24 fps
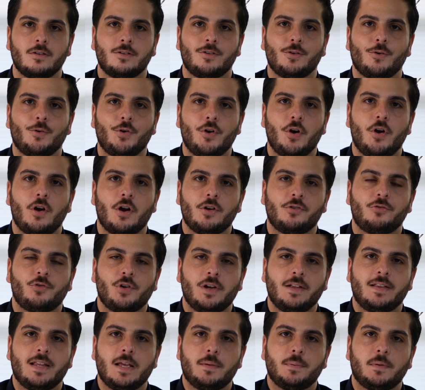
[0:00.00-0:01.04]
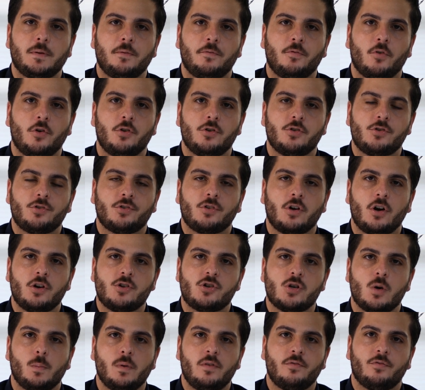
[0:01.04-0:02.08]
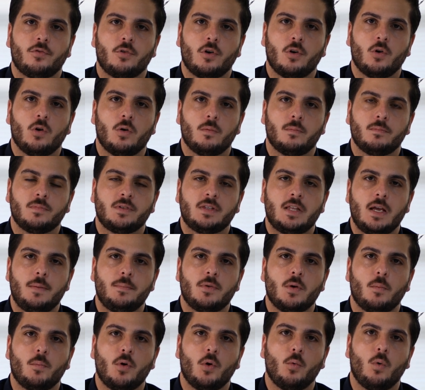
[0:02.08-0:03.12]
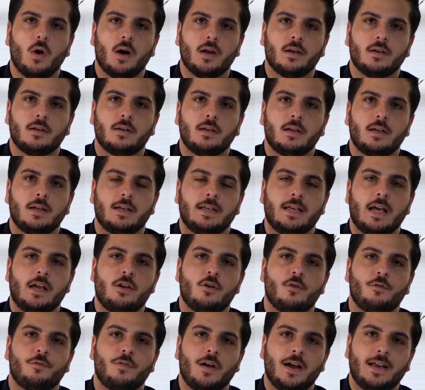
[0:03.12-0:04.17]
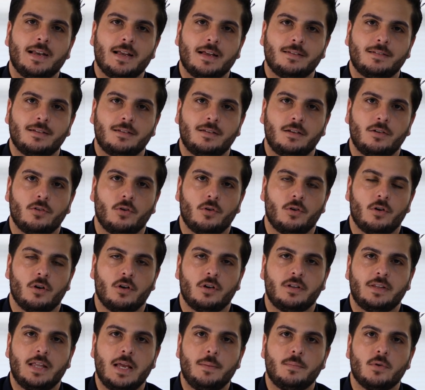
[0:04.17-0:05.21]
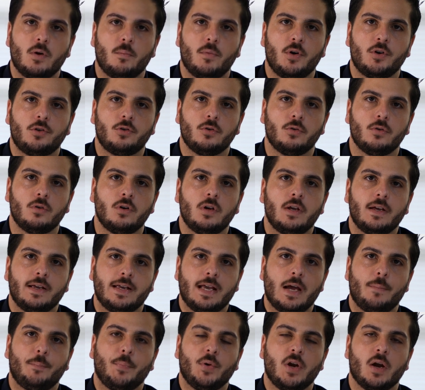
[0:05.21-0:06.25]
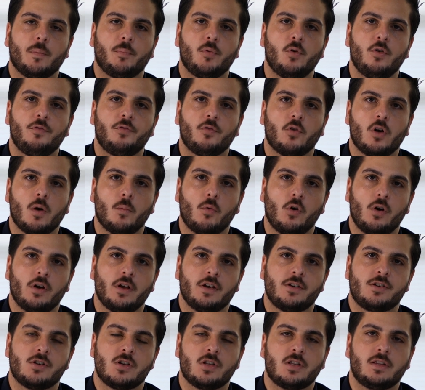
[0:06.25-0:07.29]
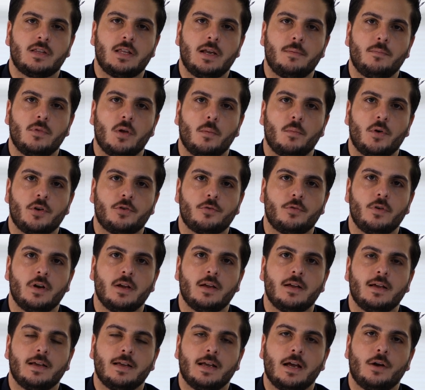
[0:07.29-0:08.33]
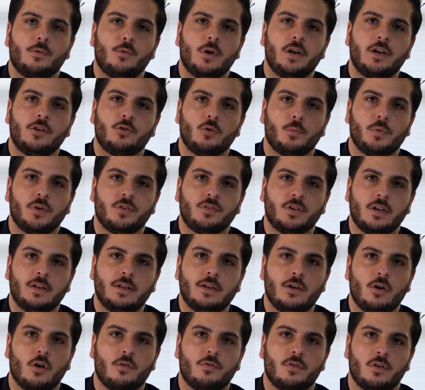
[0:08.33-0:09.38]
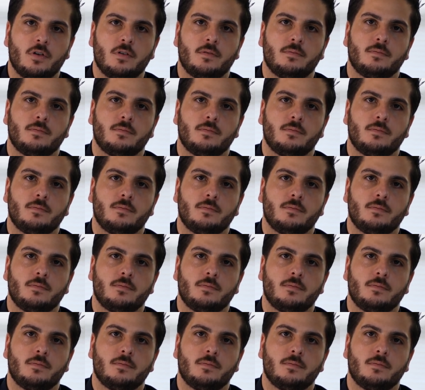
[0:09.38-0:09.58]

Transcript: So here are 3 tips before you start shopping for a home. Tip number 1, get your finances in order. Tip number 2, get pre-approved for a mortgage. Tip number 3, get ready to present the offer.